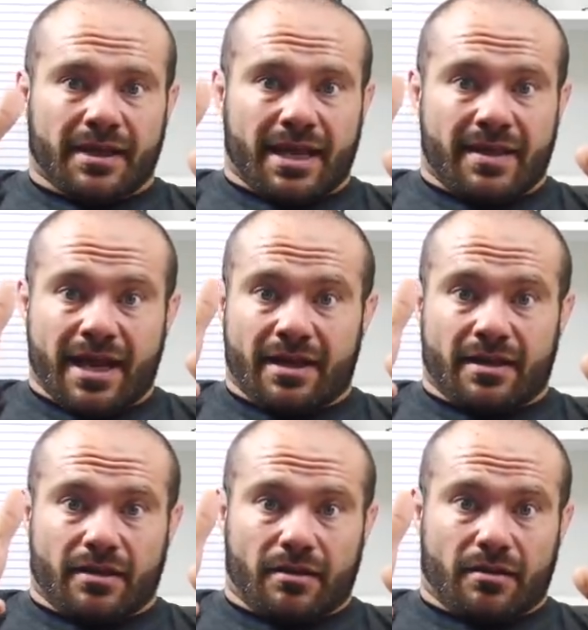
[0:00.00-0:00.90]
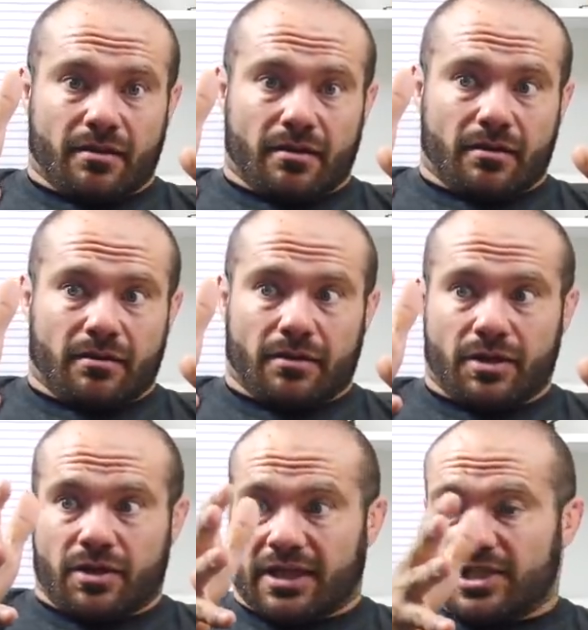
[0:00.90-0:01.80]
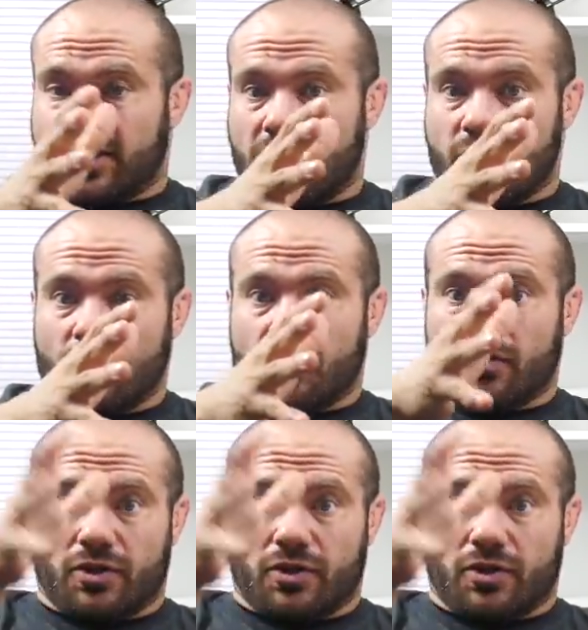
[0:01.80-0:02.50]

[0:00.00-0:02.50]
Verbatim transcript: And then you, let's say you